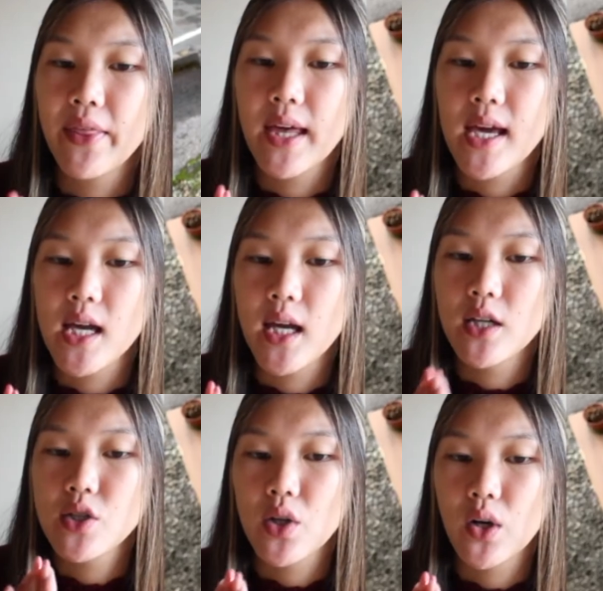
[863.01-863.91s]
They
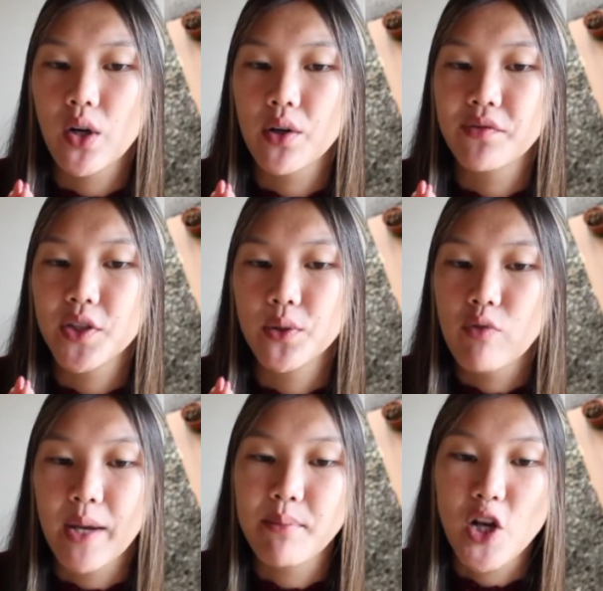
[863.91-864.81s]
serve you
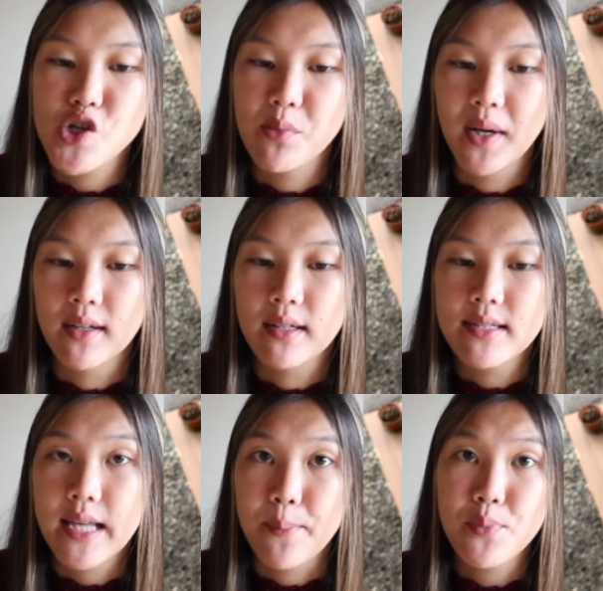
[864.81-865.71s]
red manju bun
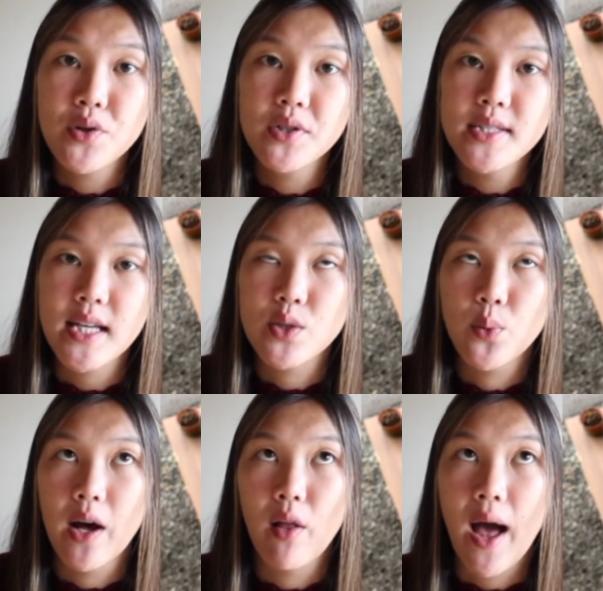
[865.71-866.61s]
samples as
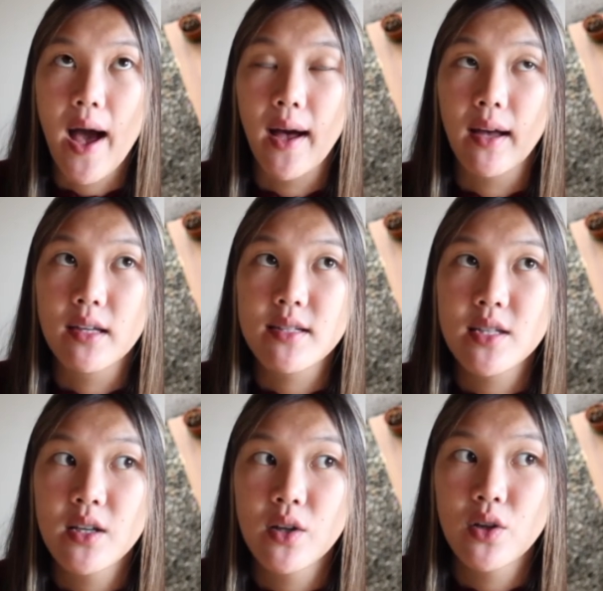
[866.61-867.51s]
well
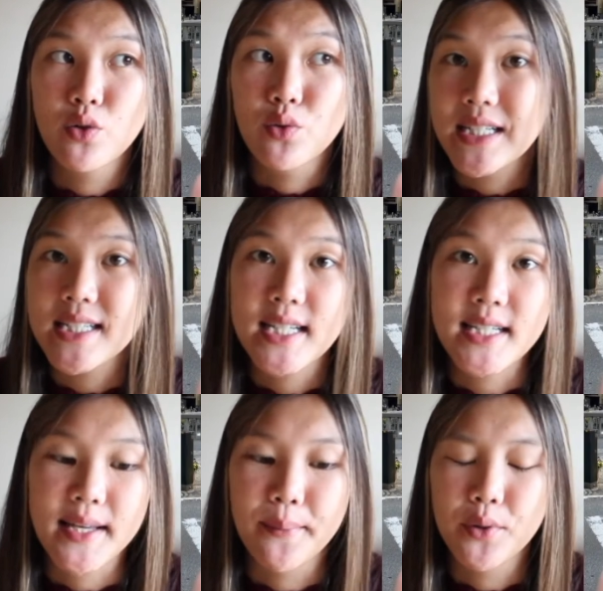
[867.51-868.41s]
as green tea
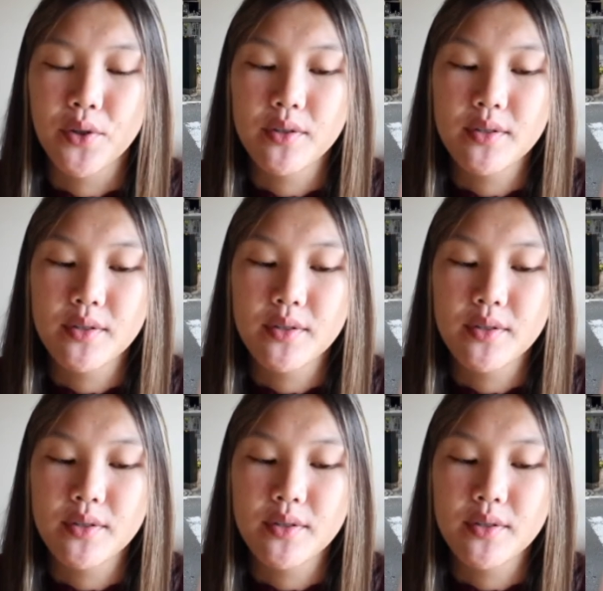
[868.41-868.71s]
samples.